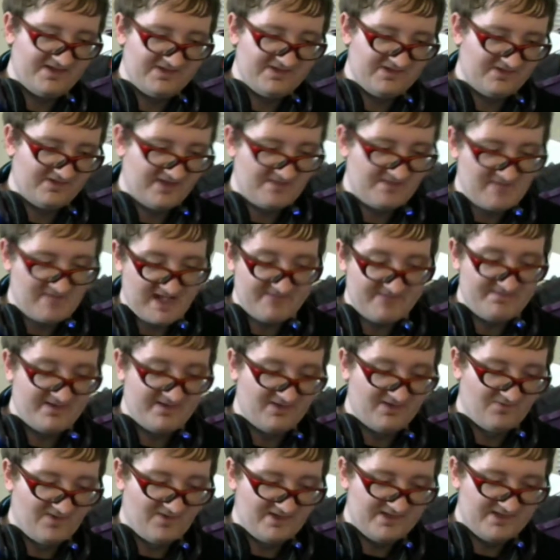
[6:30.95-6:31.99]
so that might have been
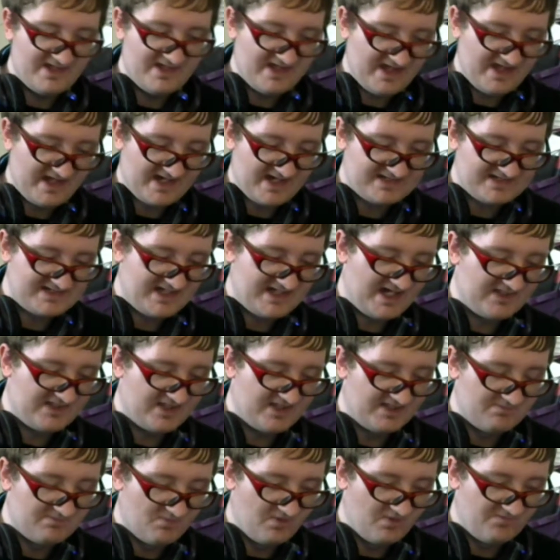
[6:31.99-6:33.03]
the one that actually had
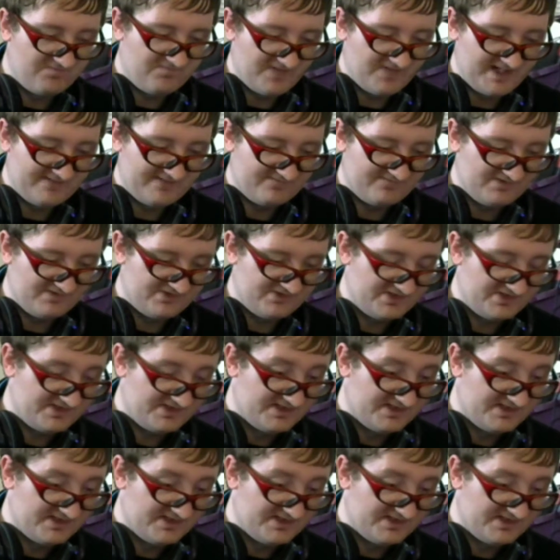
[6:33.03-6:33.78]
like more flavors.